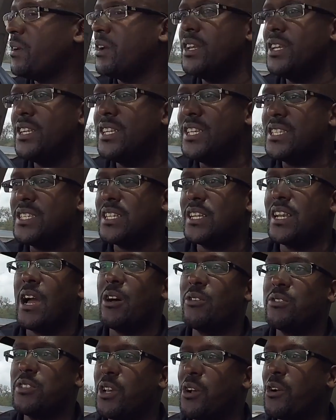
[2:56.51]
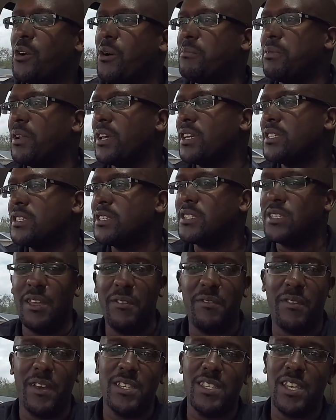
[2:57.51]
Very decent housing
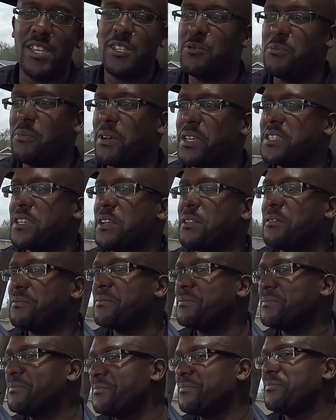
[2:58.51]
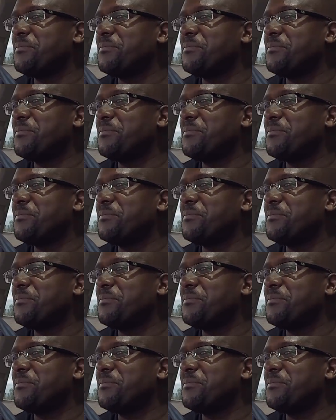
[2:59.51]
complex, if I say so myself.